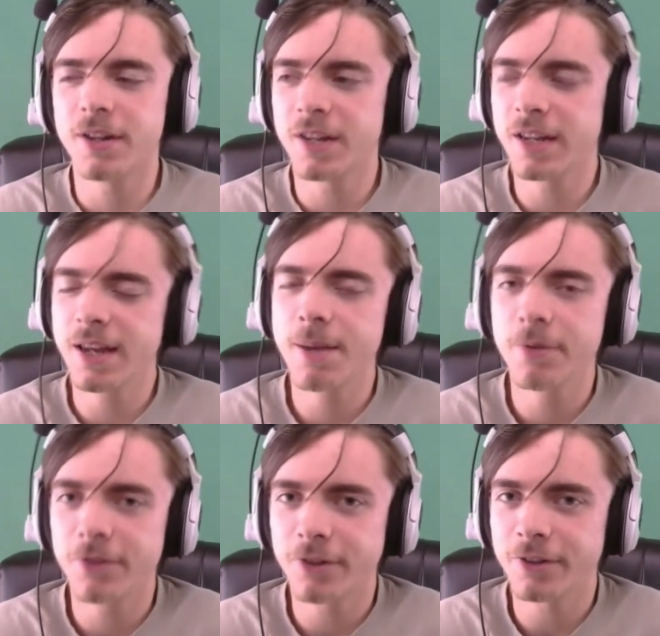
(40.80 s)
he came
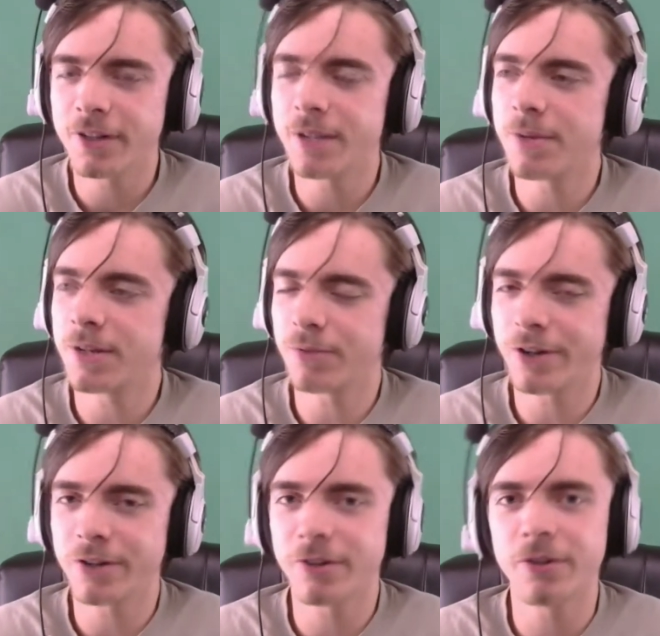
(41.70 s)
over, him and his
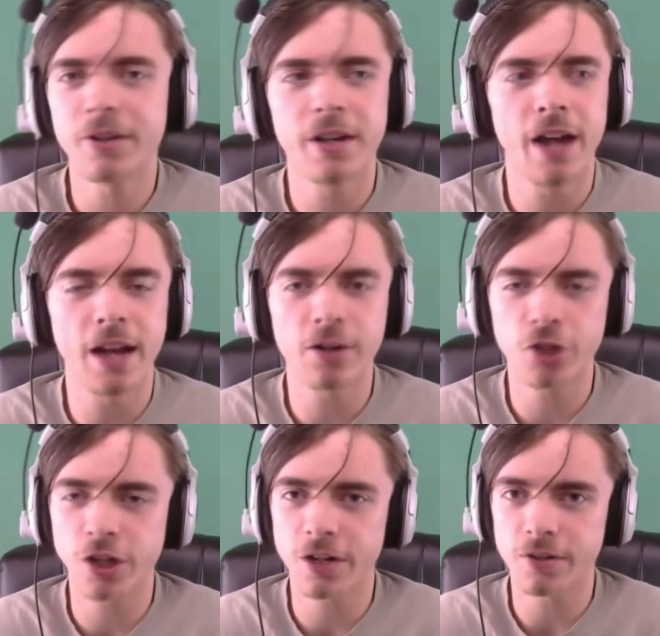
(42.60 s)
brother, and their
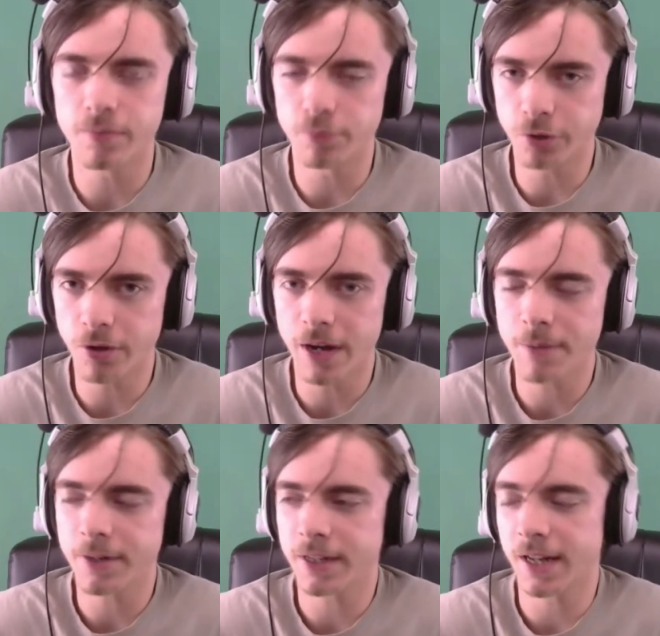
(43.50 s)
channels blew
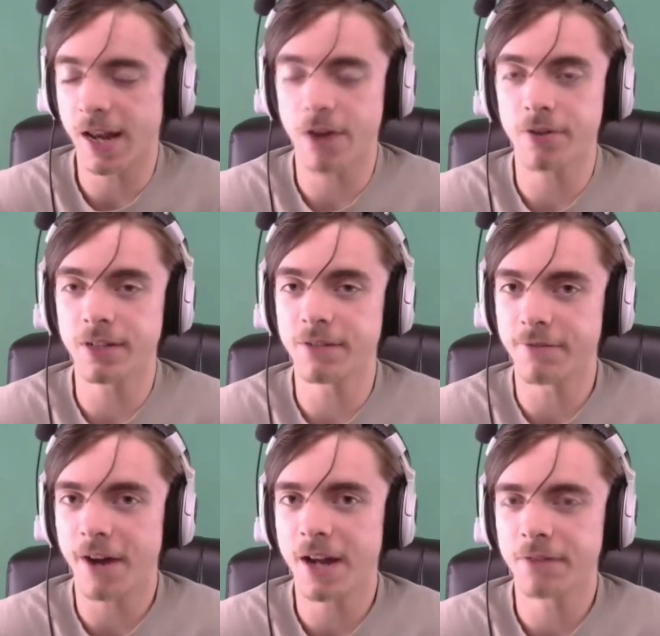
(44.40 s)
up because they had all these
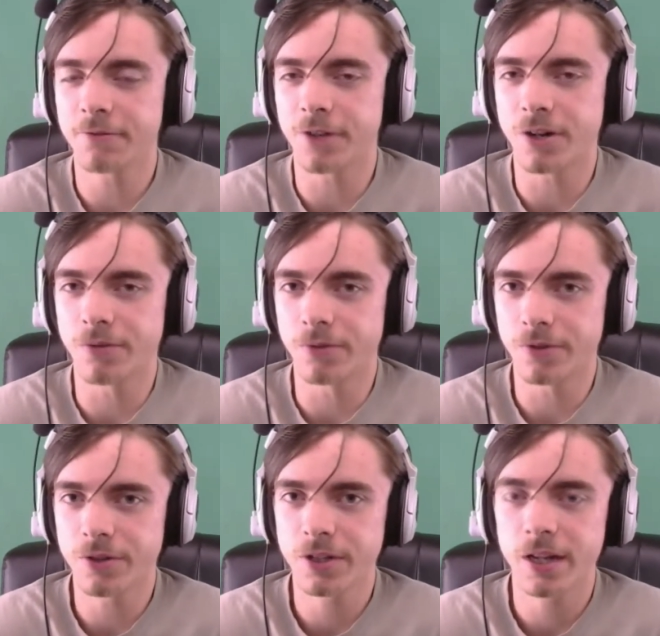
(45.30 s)
Vine
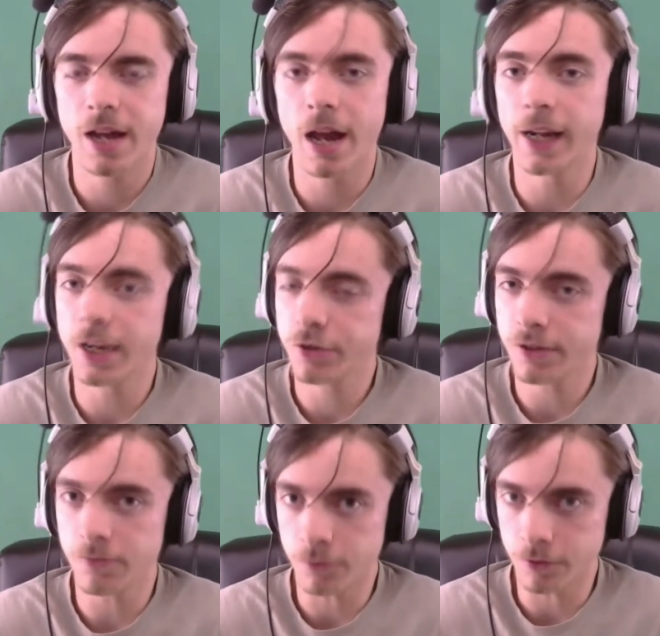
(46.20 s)
followers. And I
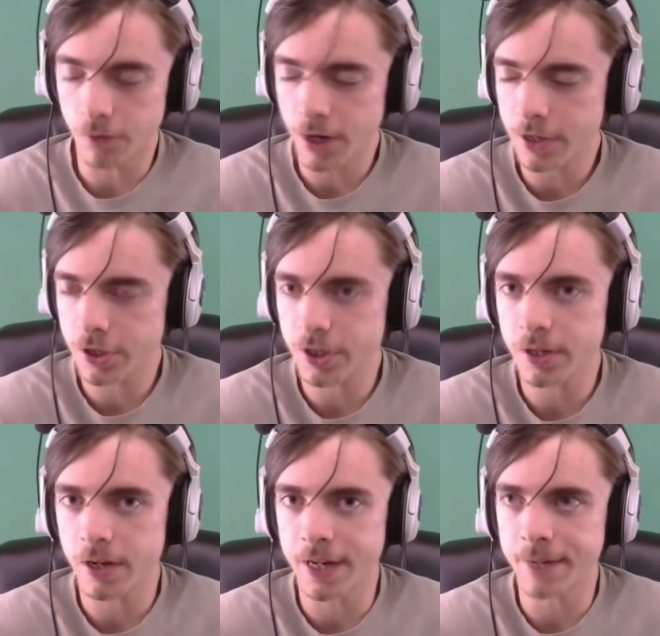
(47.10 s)
actually would watch
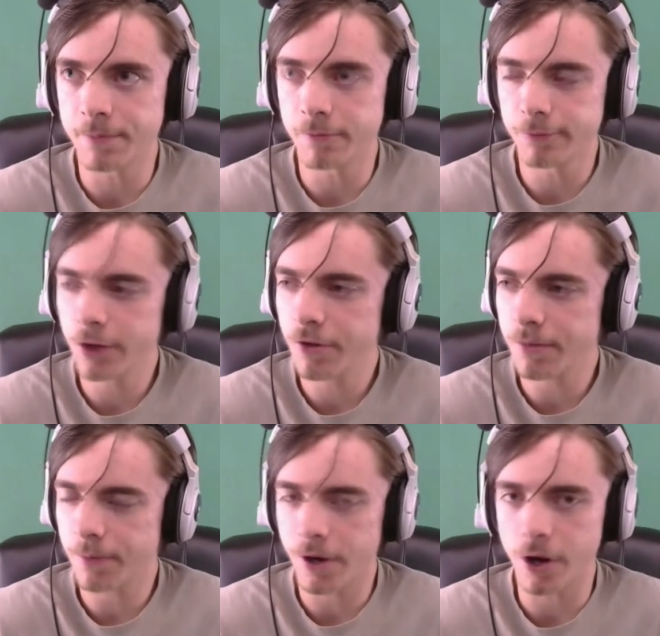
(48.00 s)

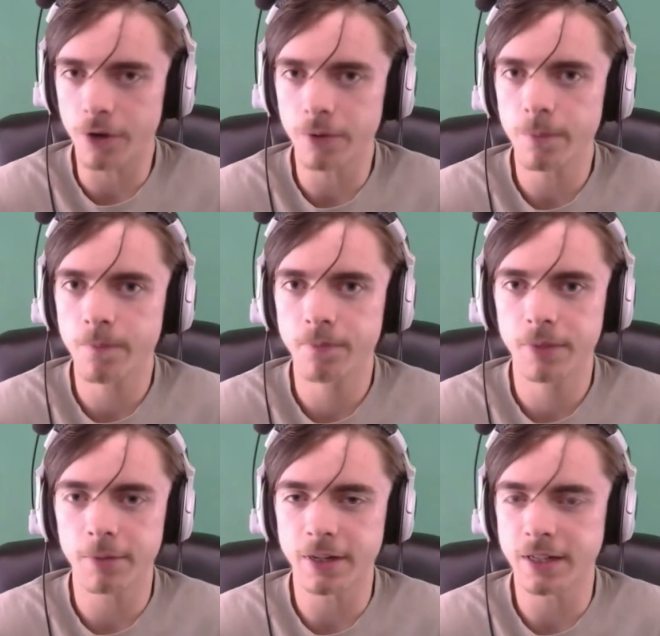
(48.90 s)
Logan Paul
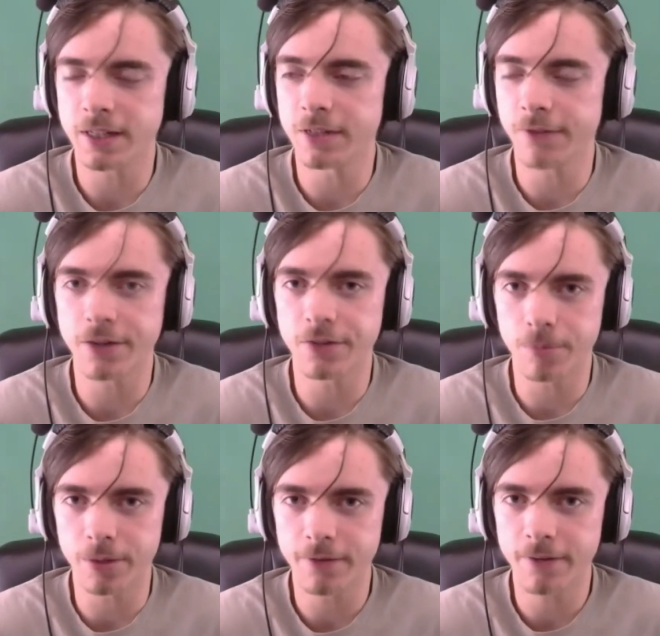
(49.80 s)
because his Vines were
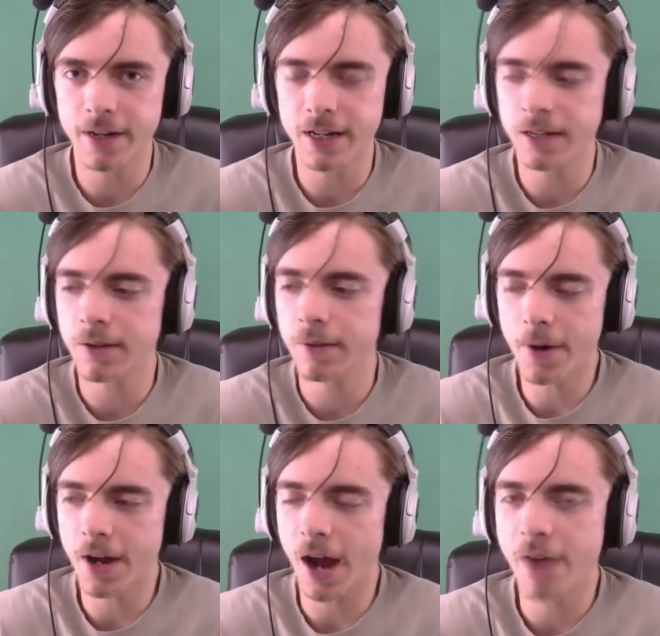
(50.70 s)
pretty funny,
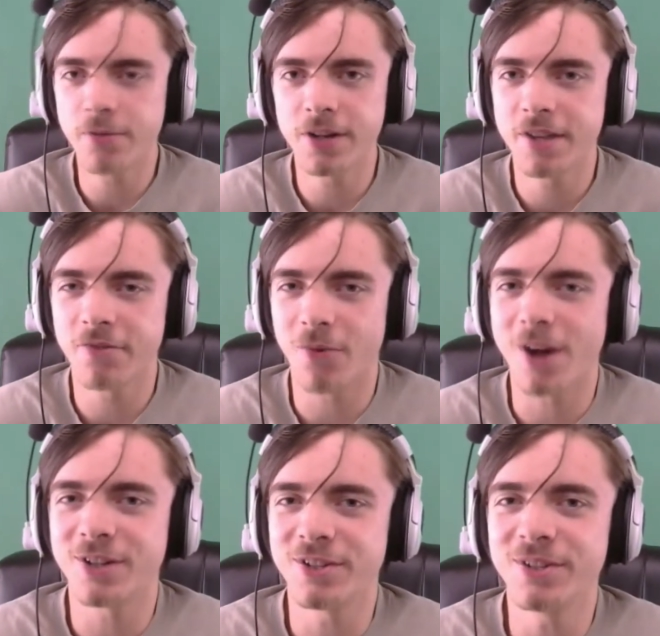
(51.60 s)
but I would never
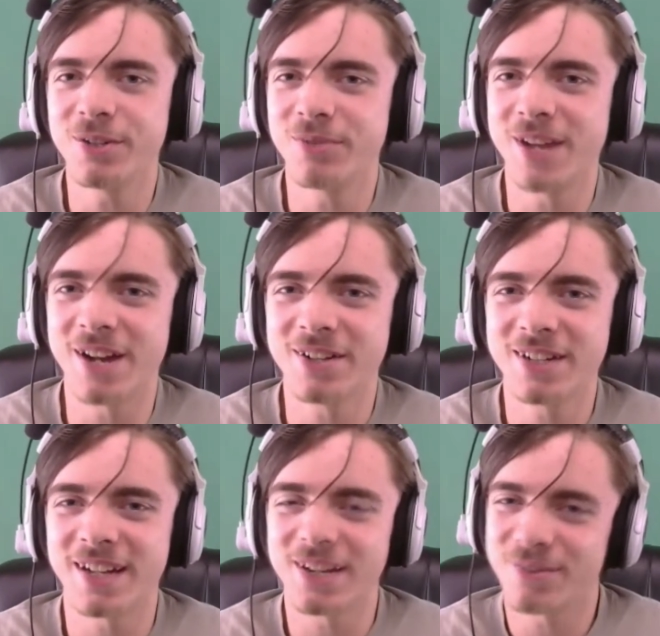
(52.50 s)
watch a YouTube channel
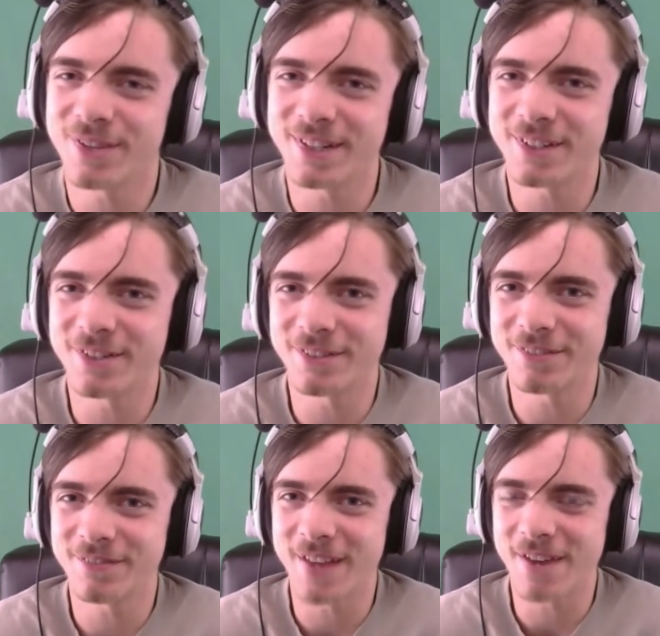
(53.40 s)
because I don't think they were
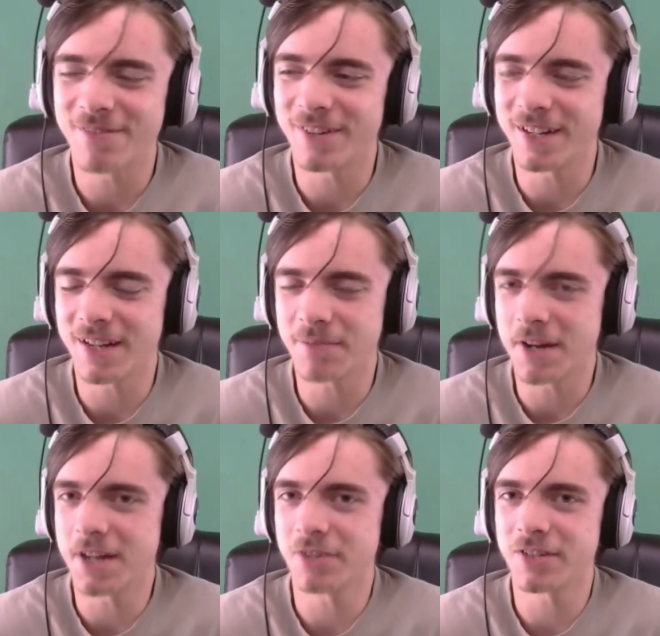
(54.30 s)
that funny and I'm
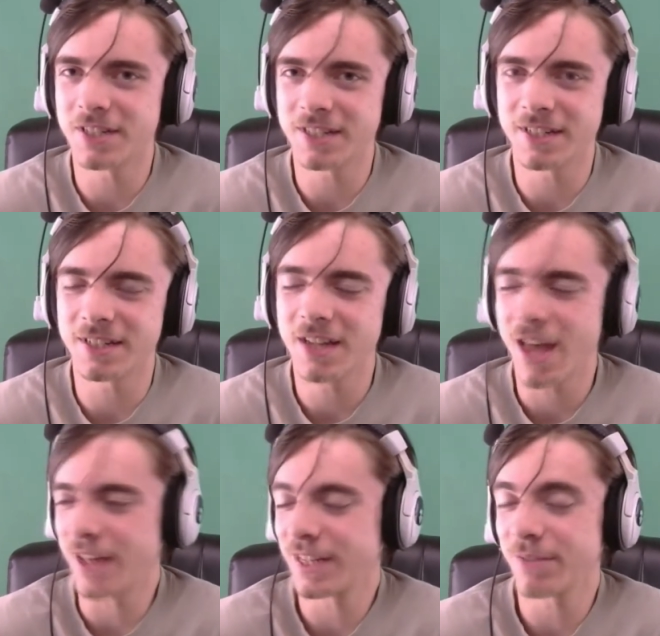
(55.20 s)
not interested
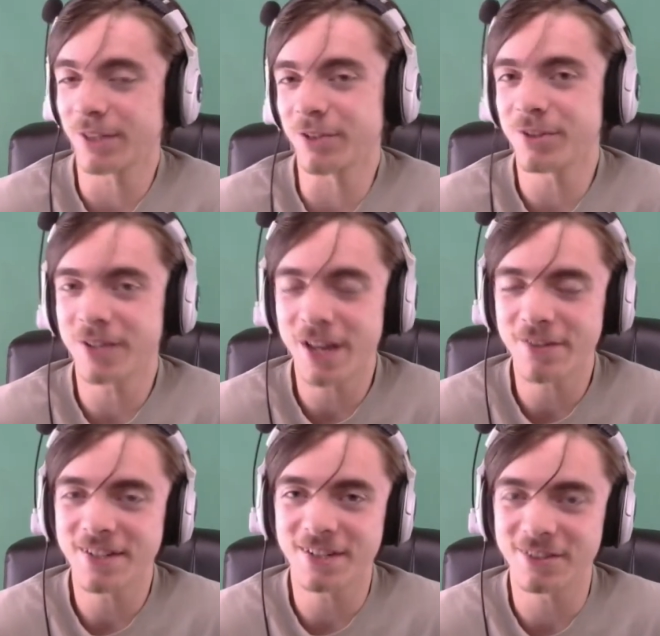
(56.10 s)
in seeing what they were doing
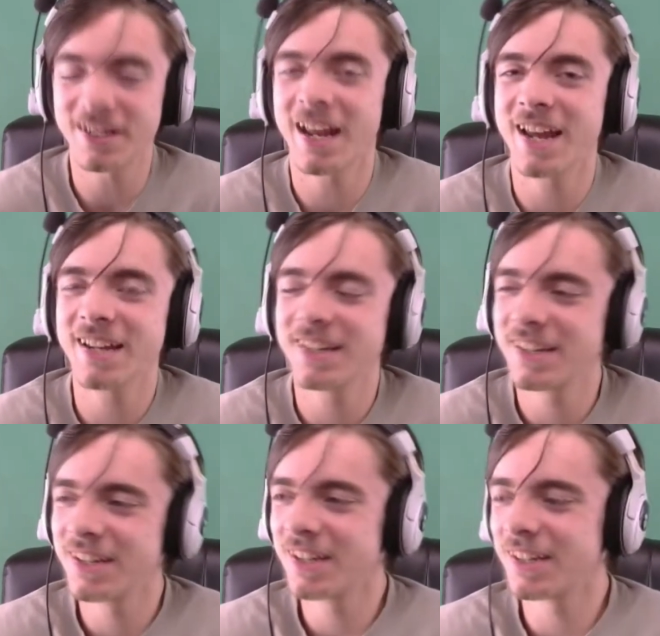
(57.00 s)
every single day.
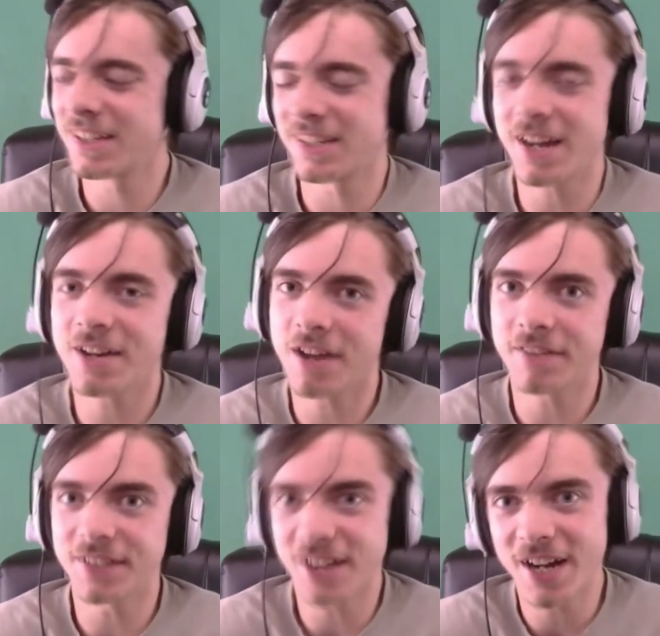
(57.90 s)
Because I don't
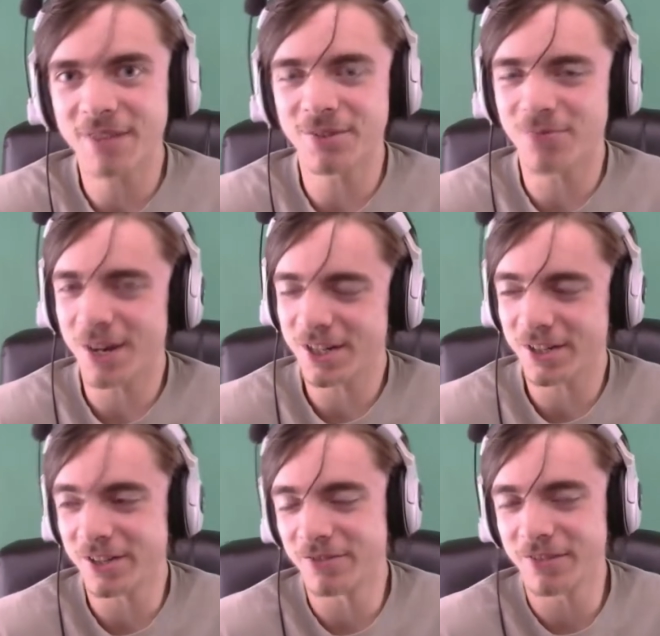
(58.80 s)
have the time to
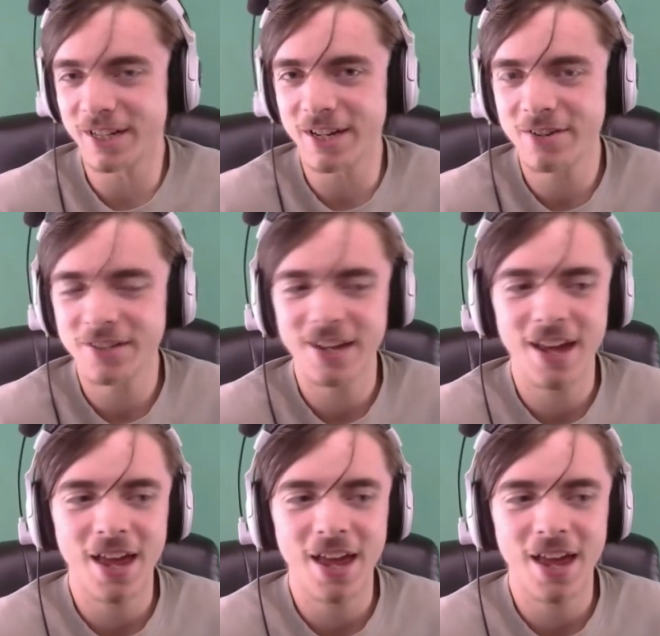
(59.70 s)
watch their videos.